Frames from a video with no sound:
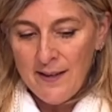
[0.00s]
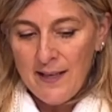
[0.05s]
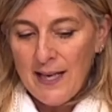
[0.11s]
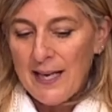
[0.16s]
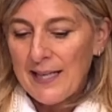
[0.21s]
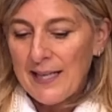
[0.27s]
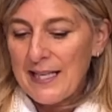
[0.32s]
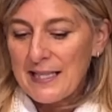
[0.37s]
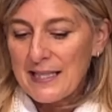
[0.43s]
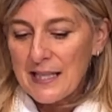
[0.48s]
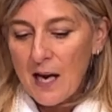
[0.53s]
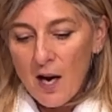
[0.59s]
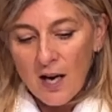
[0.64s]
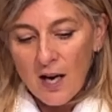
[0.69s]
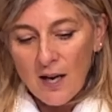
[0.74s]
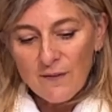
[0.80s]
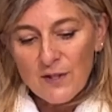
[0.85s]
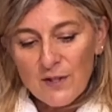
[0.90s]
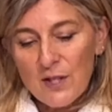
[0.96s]
and its
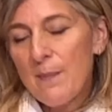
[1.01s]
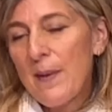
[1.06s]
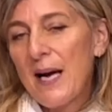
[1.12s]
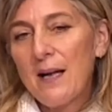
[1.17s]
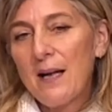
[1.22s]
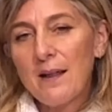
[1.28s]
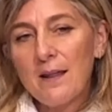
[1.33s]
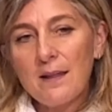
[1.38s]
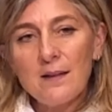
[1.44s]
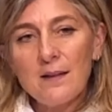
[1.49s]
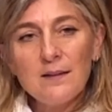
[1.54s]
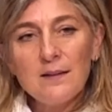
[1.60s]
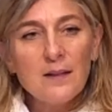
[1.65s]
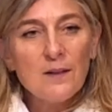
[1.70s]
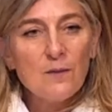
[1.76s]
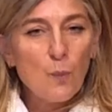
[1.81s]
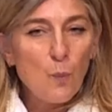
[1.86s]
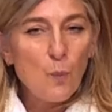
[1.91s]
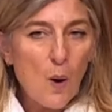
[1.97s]
aftermath
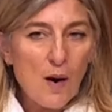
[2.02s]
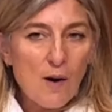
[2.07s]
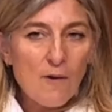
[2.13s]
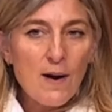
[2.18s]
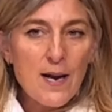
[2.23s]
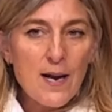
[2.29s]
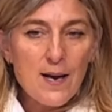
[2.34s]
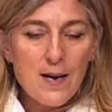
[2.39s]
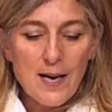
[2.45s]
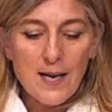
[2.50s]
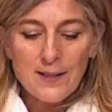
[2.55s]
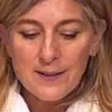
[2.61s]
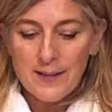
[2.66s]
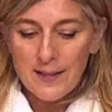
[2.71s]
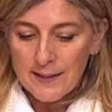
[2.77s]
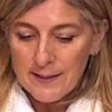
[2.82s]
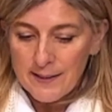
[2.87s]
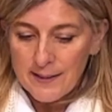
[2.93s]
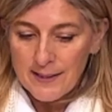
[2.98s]
of worry and
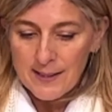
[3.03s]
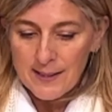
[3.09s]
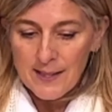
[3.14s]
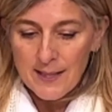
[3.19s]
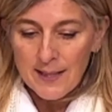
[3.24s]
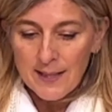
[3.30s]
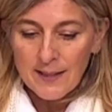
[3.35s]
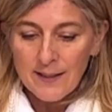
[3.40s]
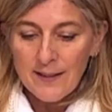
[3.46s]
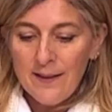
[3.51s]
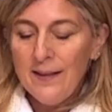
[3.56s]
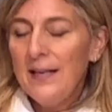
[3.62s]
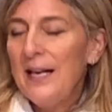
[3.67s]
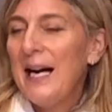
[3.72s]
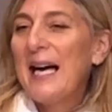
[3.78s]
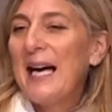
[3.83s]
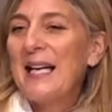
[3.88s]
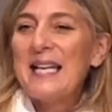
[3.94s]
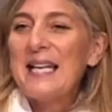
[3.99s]
concern,
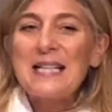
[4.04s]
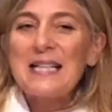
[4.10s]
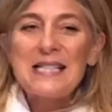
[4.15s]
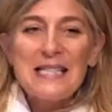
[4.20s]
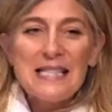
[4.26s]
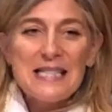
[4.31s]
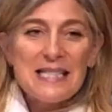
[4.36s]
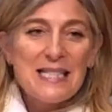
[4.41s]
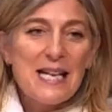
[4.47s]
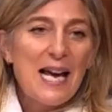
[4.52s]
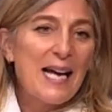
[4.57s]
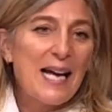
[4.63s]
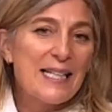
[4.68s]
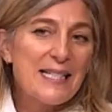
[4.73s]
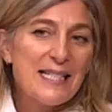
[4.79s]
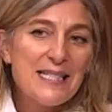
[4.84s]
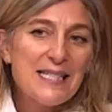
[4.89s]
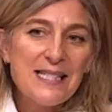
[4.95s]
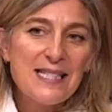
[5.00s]
and
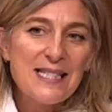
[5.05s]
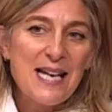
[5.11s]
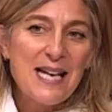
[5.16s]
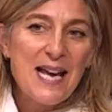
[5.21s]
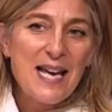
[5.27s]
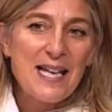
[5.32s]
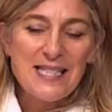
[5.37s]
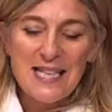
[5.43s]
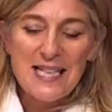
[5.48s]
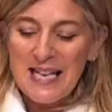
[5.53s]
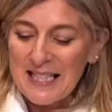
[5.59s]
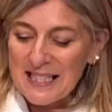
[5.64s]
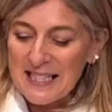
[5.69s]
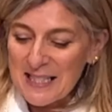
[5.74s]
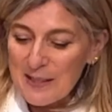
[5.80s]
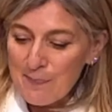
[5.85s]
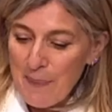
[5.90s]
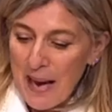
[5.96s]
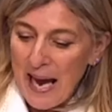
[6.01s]
instead
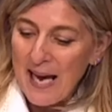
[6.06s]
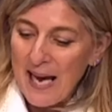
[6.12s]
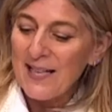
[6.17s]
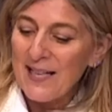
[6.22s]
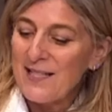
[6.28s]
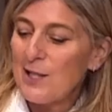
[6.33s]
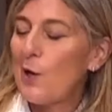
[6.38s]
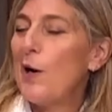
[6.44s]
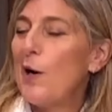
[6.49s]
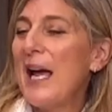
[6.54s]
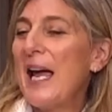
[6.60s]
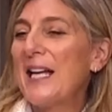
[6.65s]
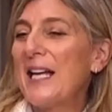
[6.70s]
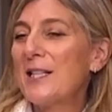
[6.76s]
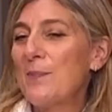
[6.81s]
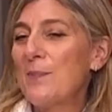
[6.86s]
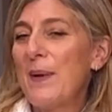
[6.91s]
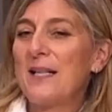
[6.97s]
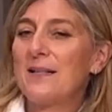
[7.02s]
expand our
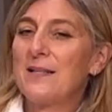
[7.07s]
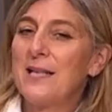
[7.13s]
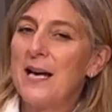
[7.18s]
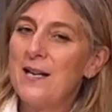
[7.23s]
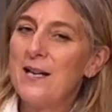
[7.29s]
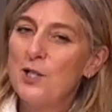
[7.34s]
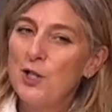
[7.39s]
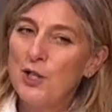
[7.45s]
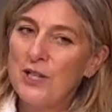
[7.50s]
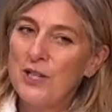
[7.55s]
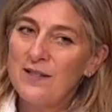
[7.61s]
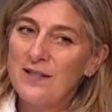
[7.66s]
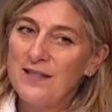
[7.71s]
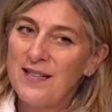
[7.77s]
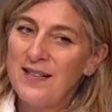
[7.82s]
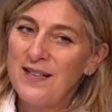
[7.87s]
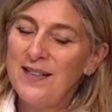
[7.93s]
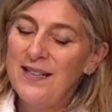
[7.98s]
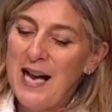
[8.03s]
expectations
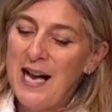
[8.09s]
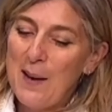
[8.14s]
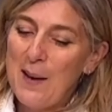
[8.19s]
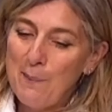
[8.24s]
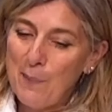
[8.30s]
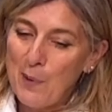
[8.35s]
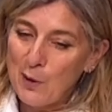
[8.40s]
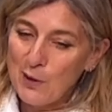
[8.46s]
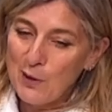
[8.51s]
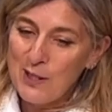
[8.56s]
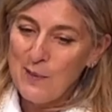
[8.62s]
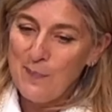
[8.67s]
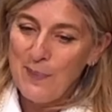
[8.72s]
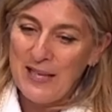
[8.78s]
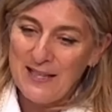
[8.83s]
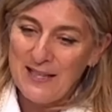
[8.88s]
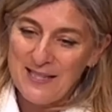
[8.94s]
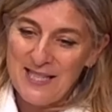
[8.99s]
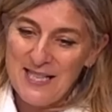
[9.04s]
and
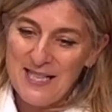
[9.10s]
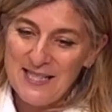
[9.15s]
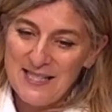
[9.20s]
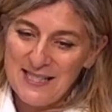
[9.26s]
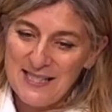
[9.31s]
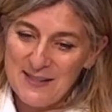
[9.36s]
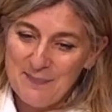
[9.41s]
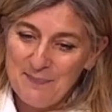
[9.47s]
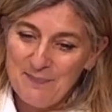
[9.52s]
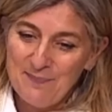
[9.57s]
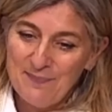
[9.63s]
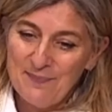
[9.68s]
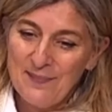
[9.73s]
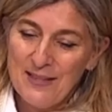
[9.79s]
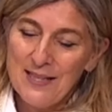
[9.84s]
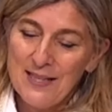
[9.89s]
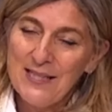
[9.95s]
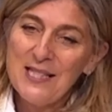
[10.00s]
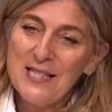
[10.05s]
possibilities.
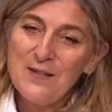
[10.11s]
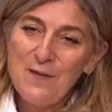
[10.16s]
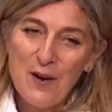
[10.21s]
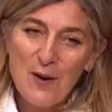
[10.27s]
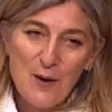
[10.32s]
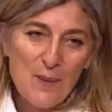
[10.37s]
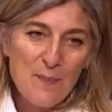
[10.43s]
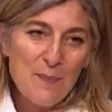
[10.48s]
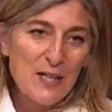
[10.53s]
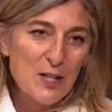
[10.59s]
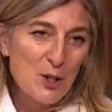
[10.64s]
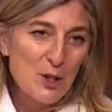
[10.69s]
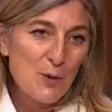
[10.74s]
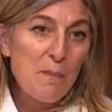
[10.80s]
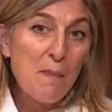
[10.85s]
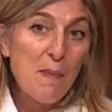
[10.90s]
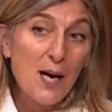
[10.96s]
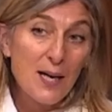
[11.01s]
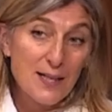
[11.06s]
This is very much
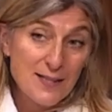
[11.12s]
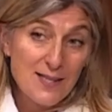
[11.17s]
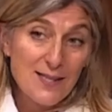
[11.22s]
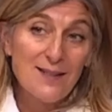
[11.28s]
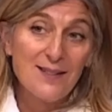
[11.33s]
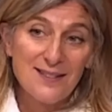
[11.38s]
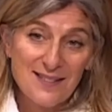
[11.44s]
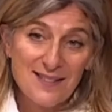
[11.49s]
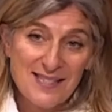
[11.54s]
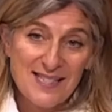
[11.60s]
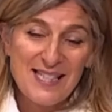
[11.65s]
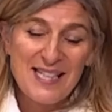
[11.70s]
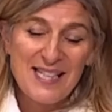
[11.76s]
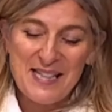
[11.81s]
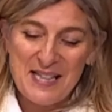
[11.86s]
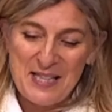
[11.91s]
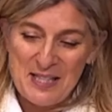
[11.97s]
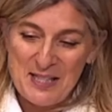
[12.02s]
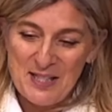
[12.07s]
my task
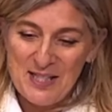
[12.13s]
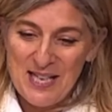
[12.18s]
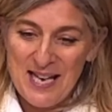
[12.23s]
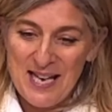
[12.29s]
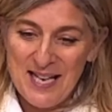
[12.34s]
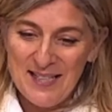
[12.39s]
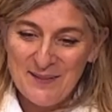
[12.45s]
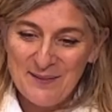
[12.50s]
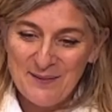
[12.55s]
this year.